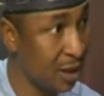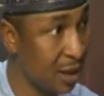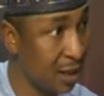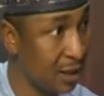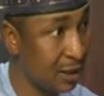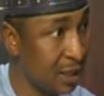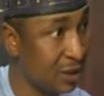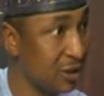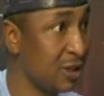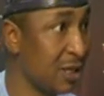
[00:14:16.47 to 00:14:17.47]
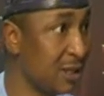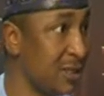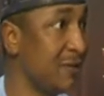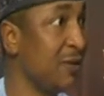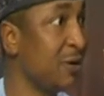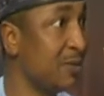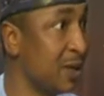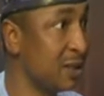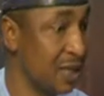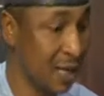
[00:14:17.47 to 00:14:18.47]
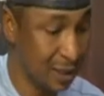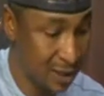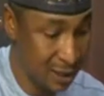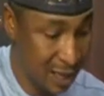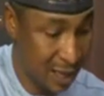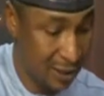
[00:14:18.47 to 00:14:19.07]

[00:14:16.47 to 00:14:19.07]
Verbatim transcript: uh, in Nigeria's development and the